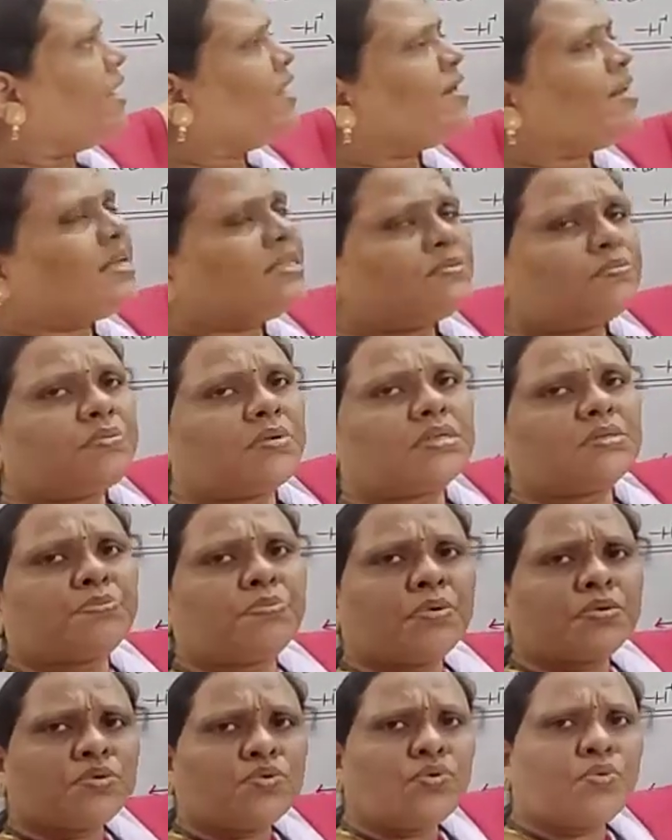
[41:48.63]
and H plus,
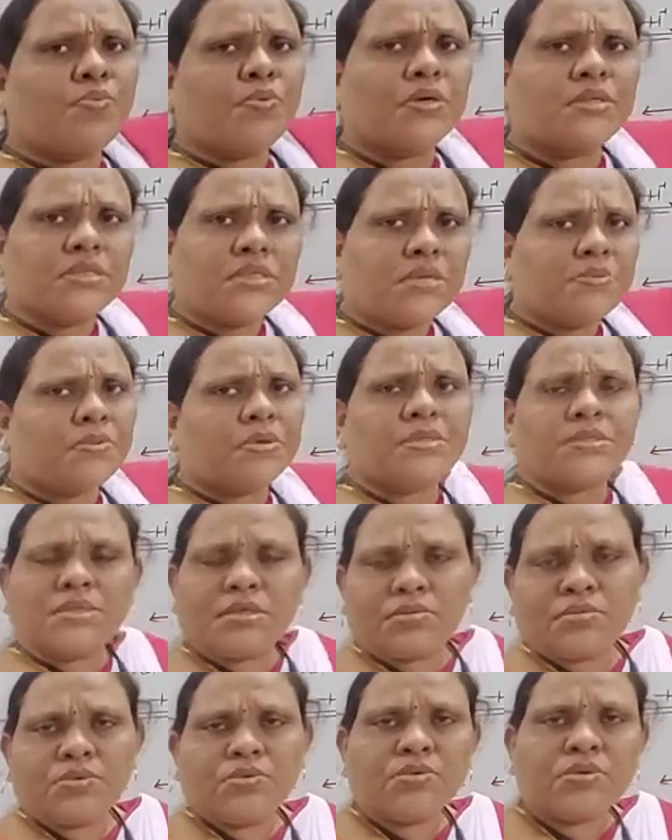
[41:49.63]
for two
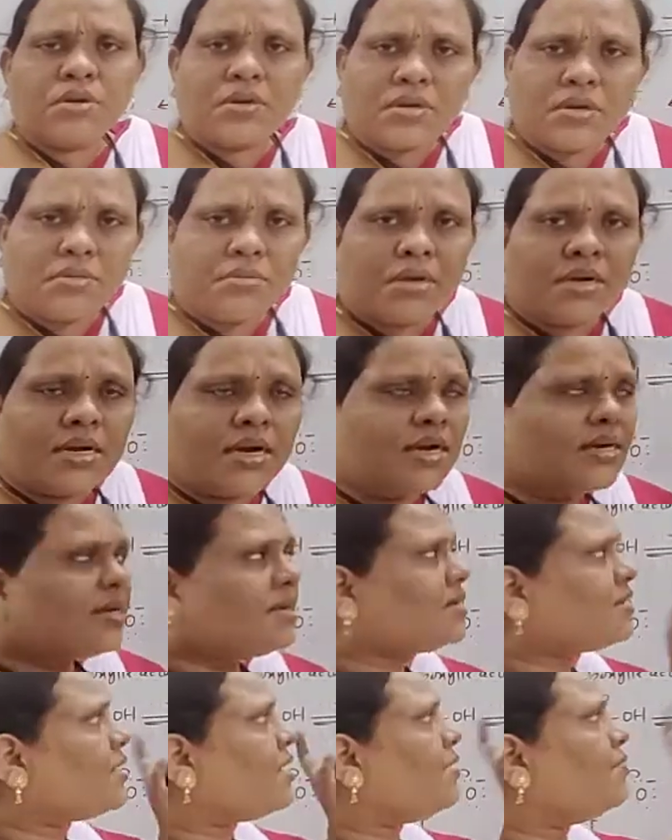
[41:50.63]
positive do not remain at
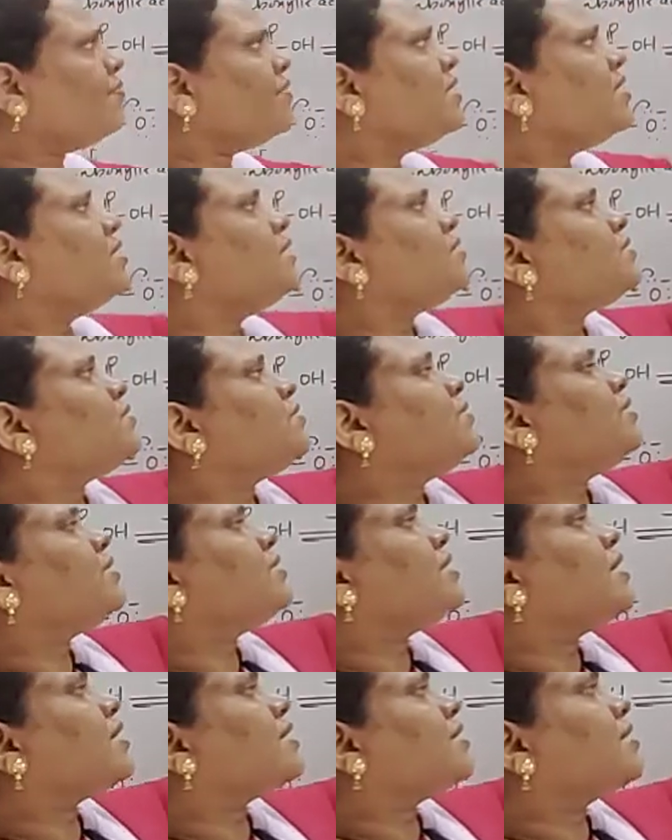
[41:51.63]
a time, so
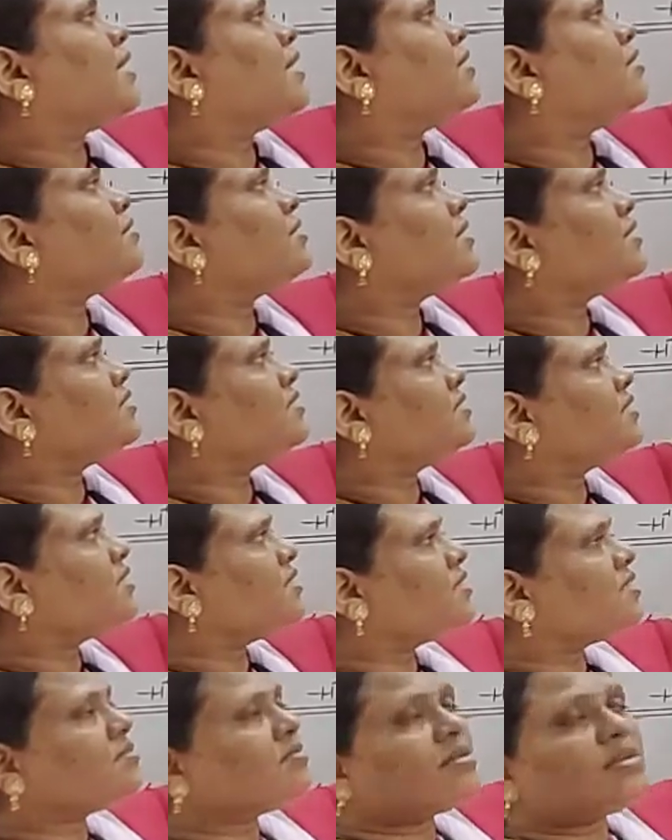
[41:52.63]
it cannot exist,
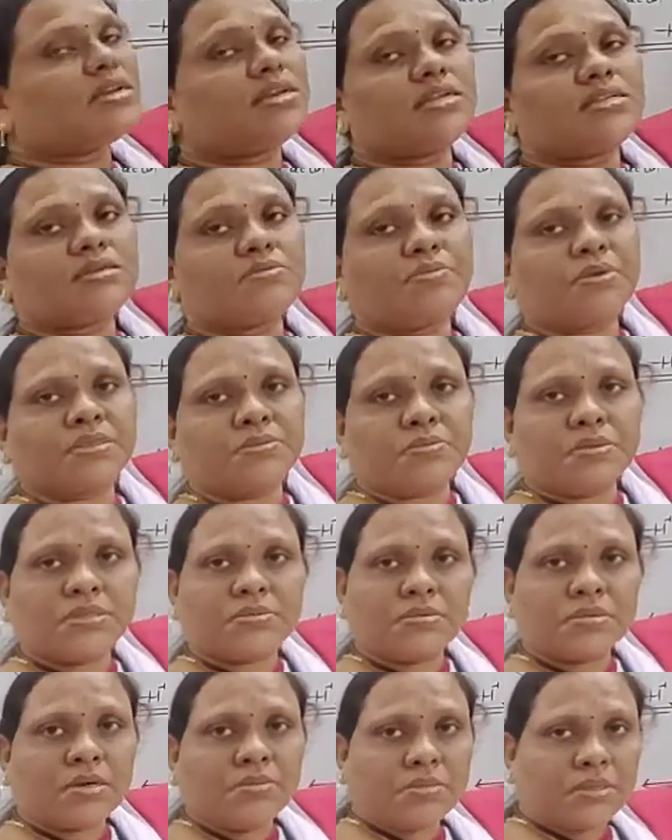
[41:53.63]
and this release of H plus
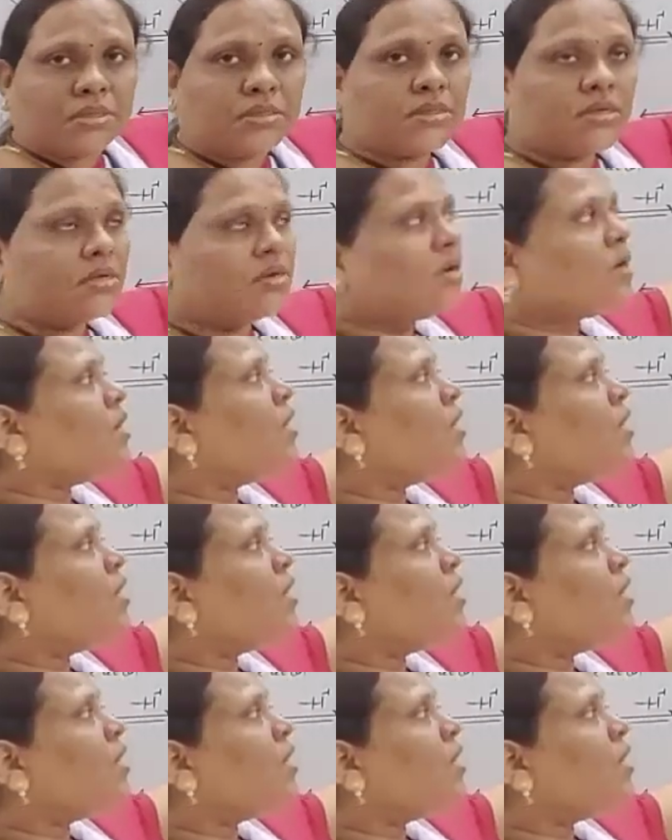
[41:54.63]
become easier.